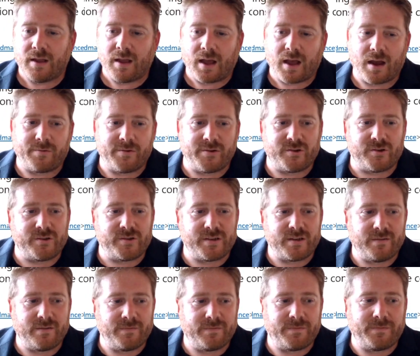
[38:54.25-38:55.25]

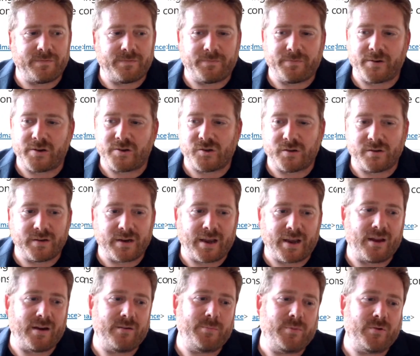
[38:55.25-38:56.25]
Reducing friction
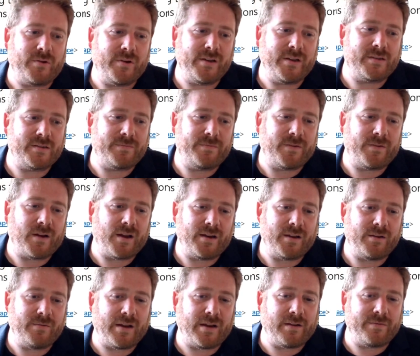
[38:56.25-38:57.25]
and points,
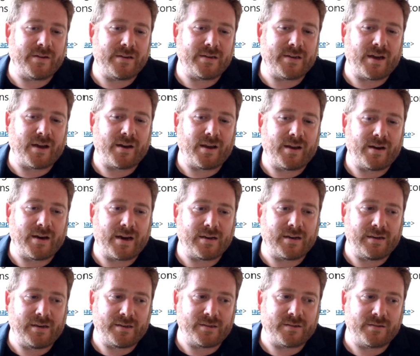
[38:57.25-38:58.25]
finding relevant data and
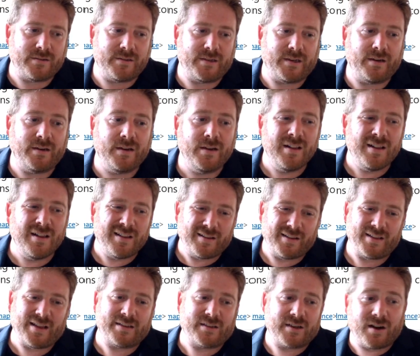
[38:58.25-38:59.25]
analytics content. I
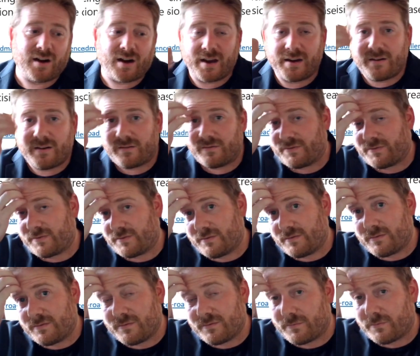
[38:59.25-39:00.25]
think that's kind of
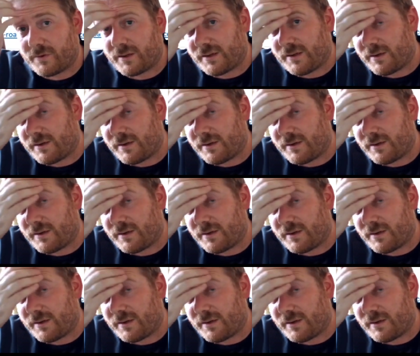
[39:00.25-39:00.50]
really